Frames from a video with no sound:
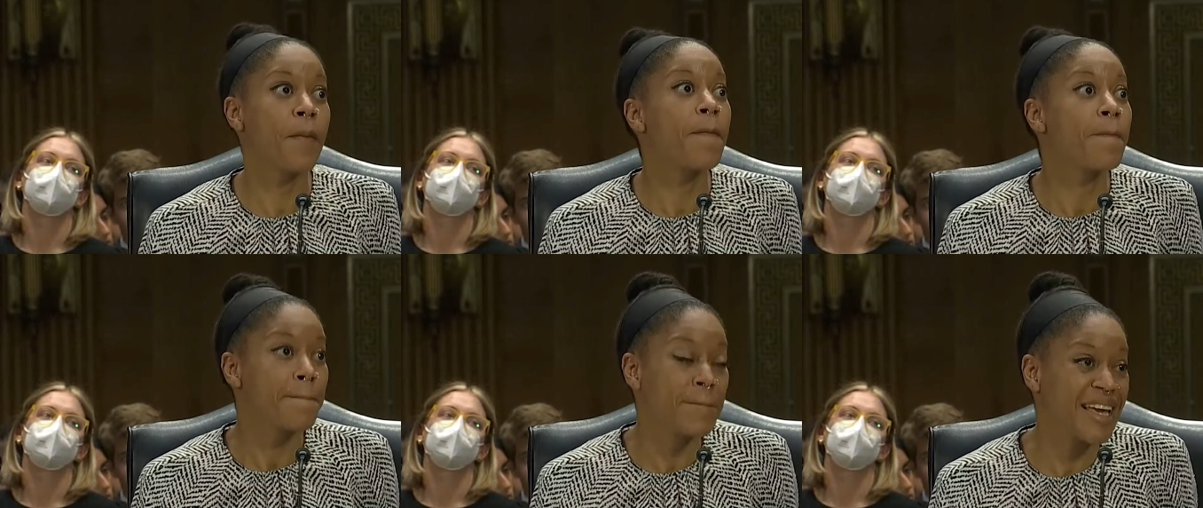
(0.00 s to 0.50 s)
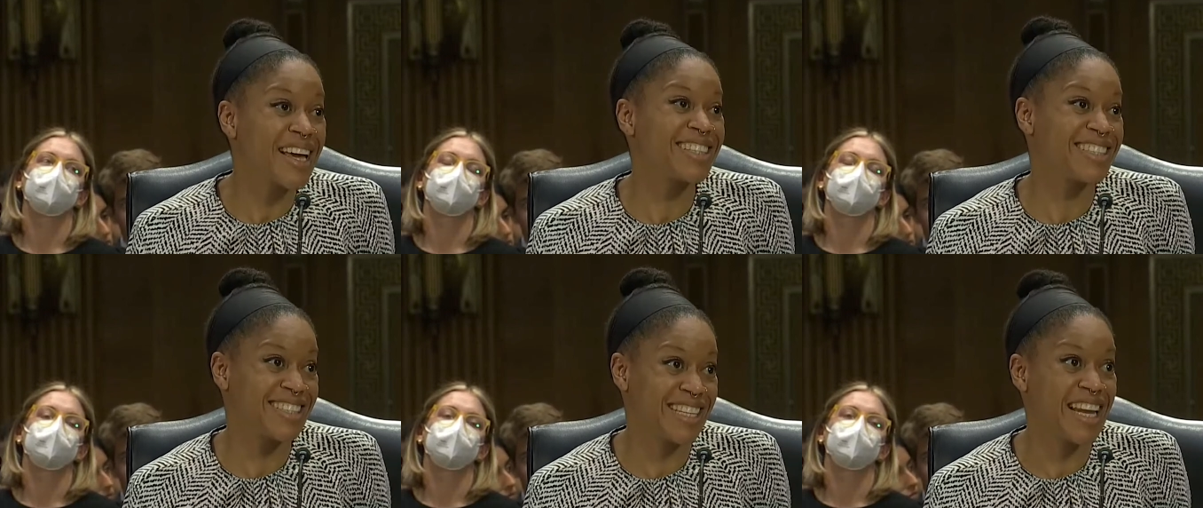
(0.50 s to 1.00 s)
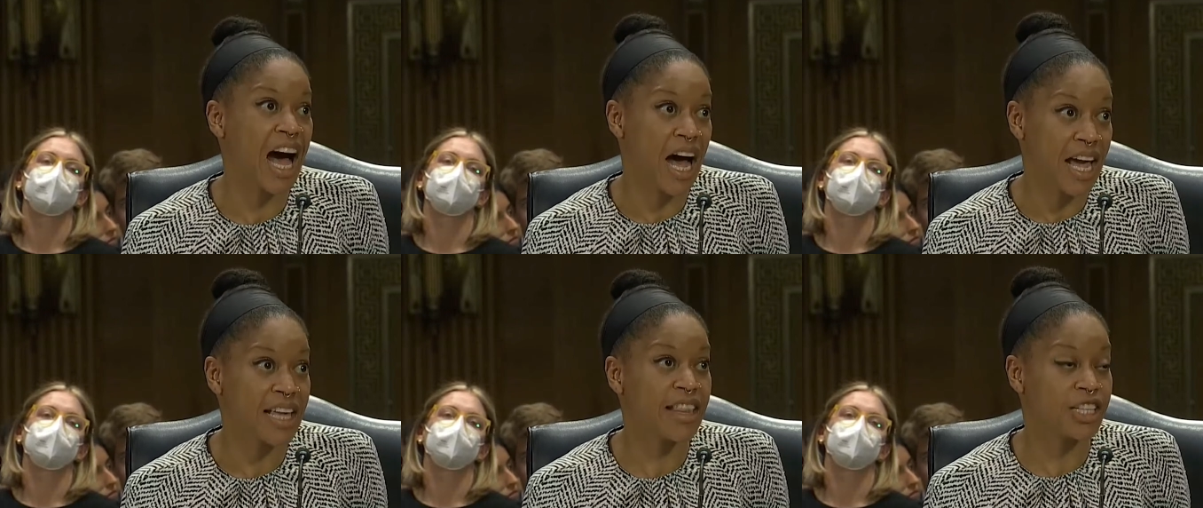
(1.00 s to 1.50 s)
Speaker 1: about it? Because
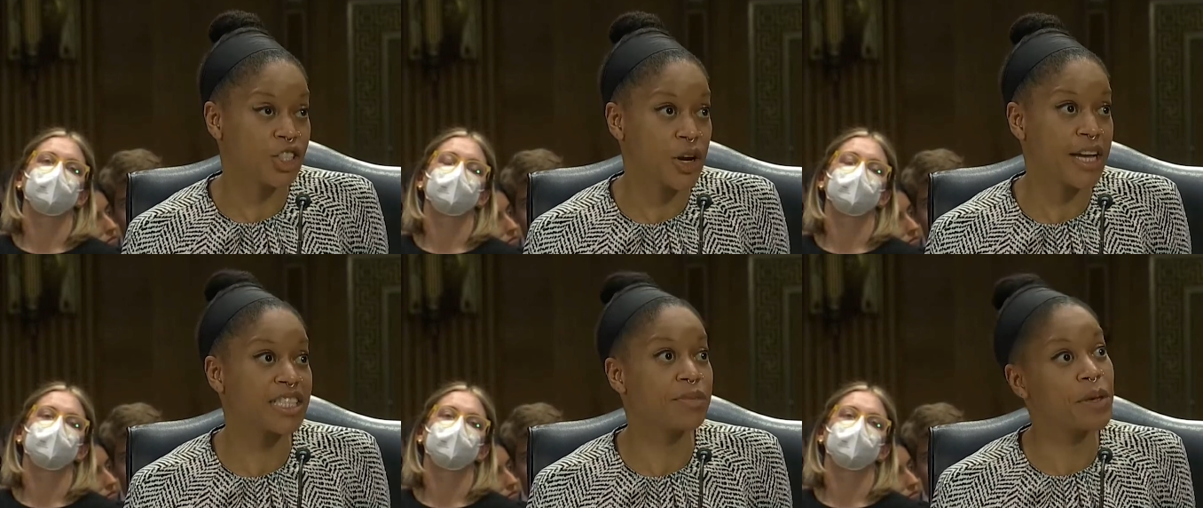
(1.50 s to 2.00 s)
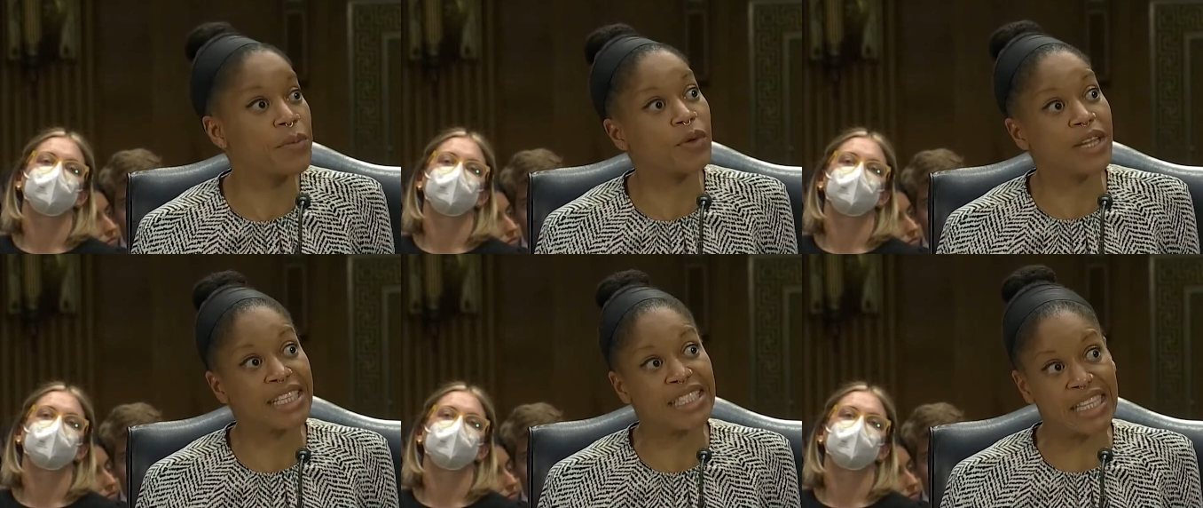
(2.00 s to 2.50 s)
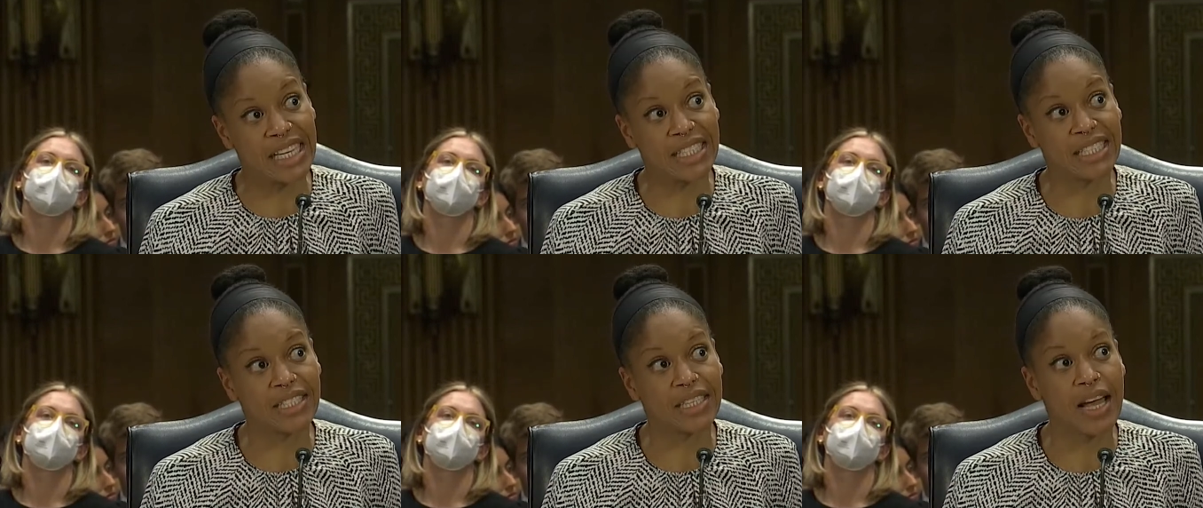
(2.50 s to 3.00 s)
denying that trans people
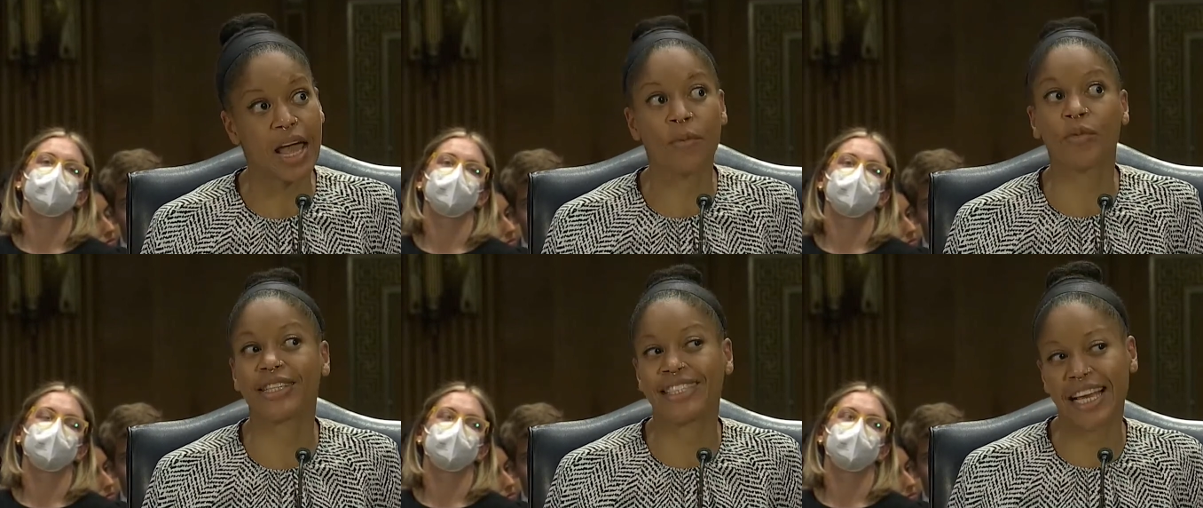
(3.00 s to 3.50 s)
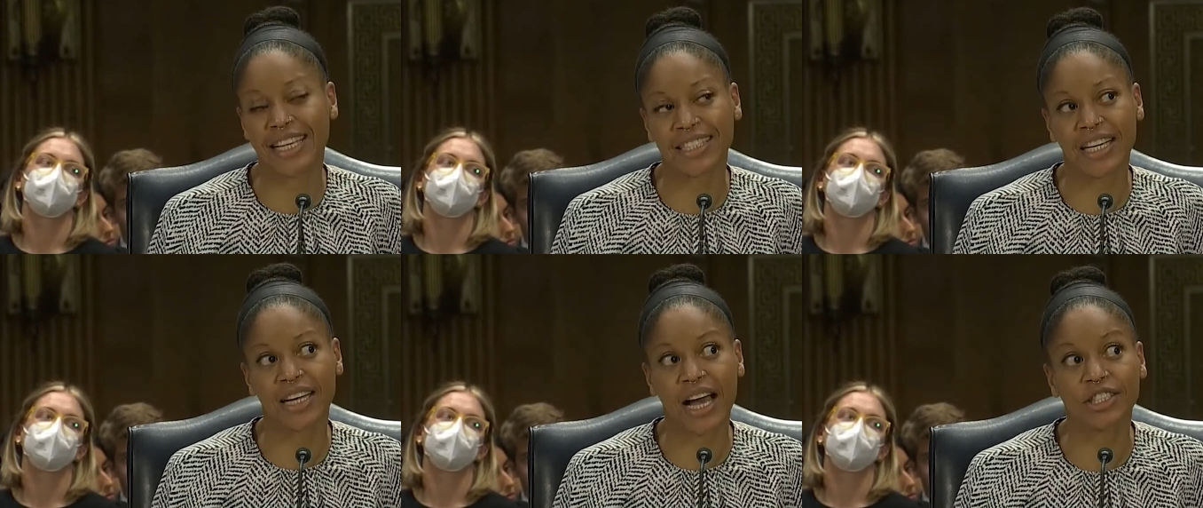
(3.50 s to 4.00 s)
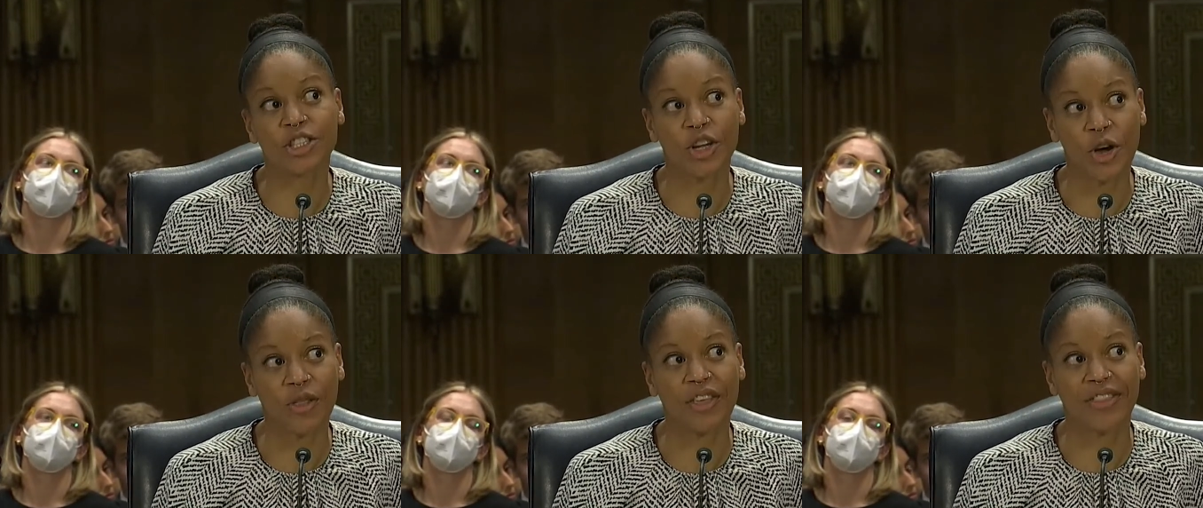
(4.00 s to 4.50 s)
exist and pretending not to
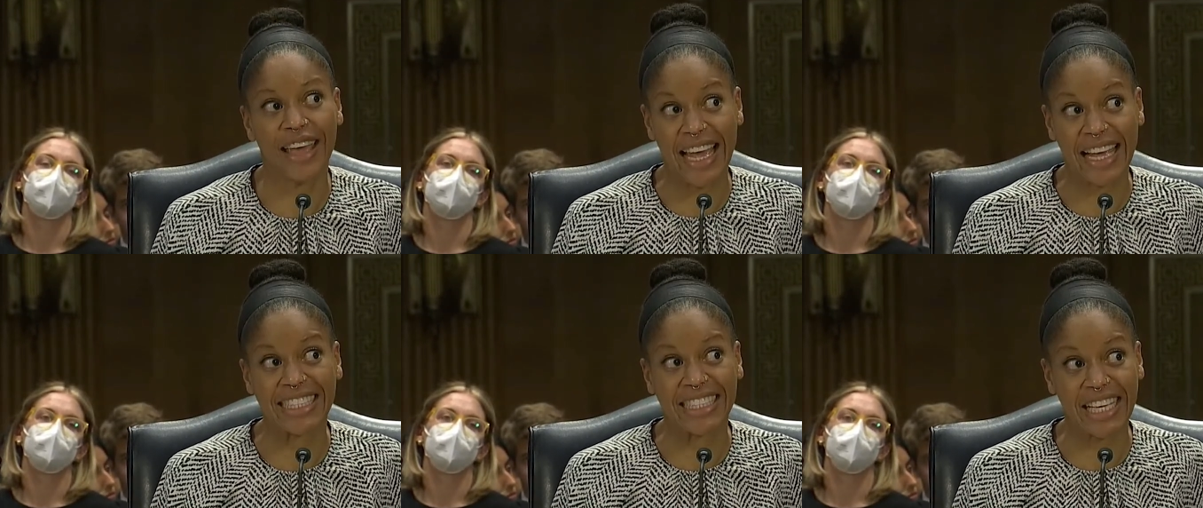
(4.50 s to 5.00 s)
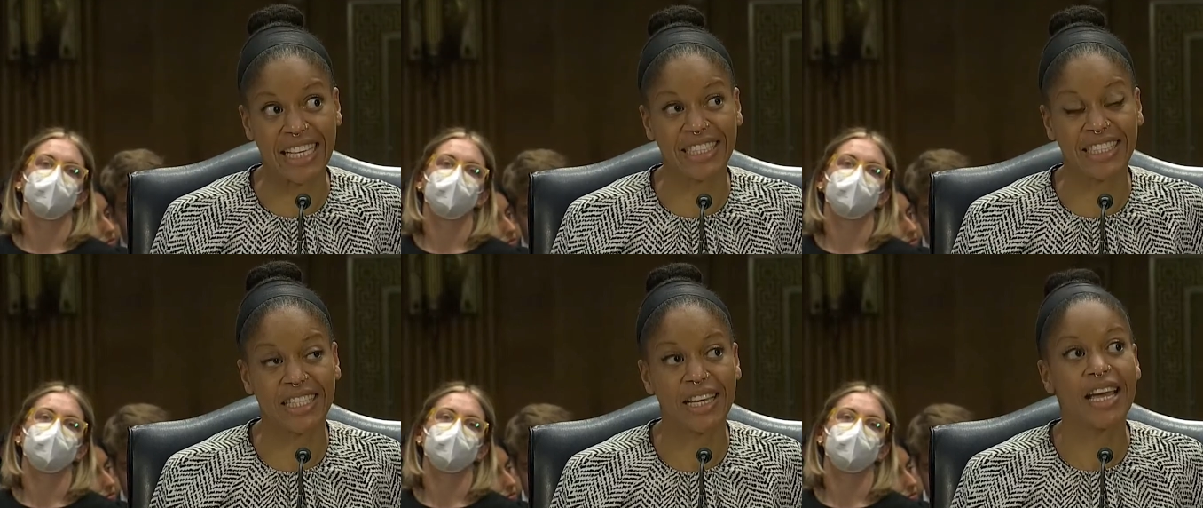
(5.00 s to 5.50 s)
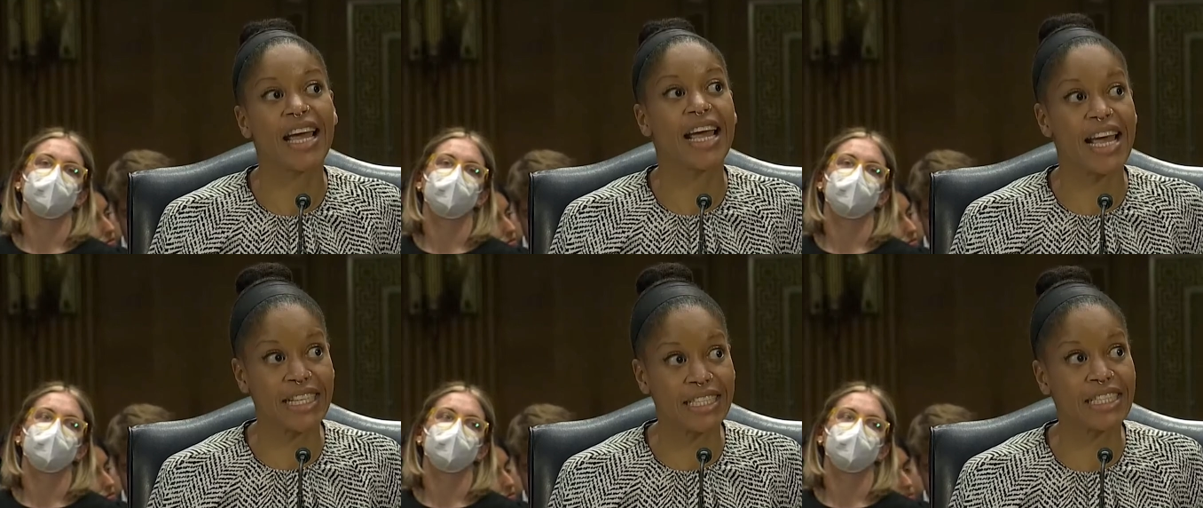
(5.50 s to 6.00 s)
know that they exist.
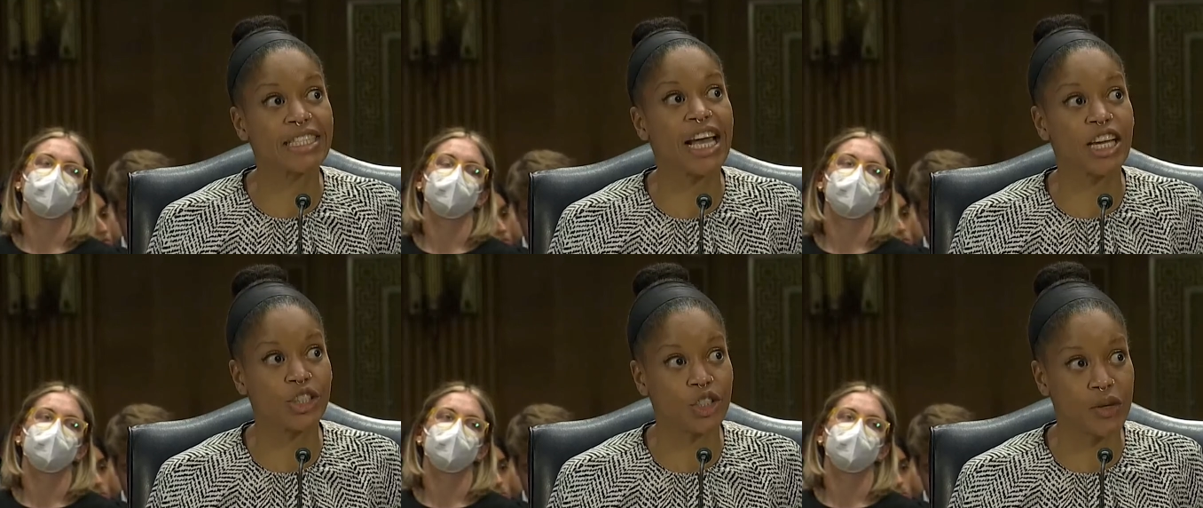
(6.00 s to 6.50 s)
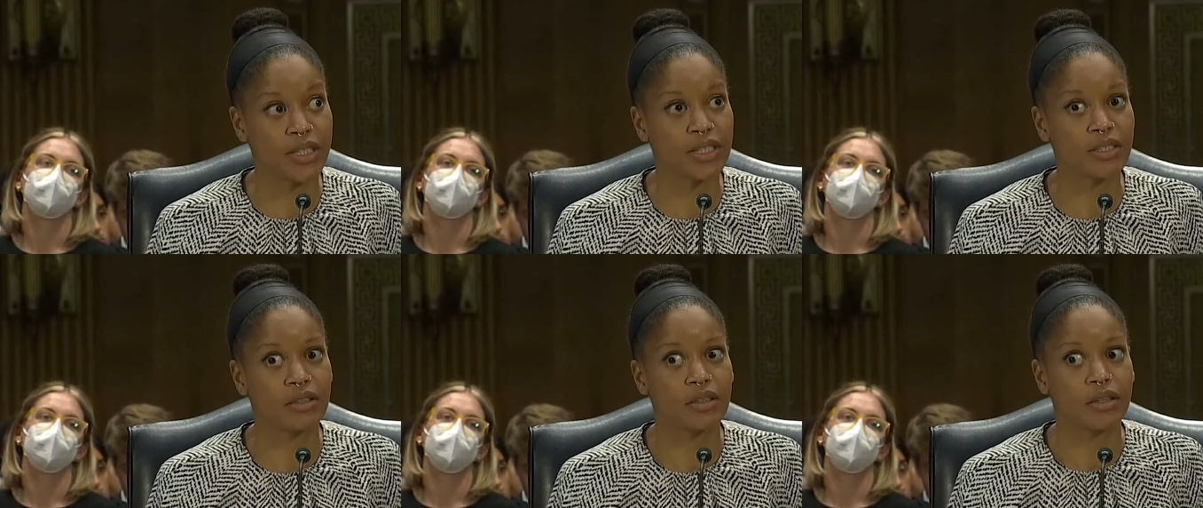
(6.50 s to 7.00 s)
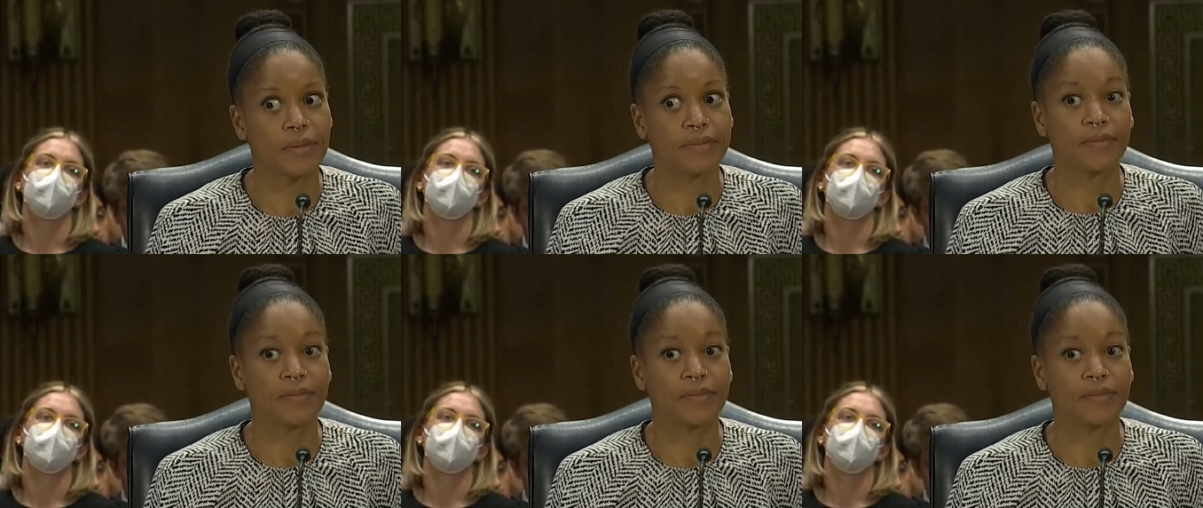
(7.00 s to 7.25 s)
I'm denying that trans people exist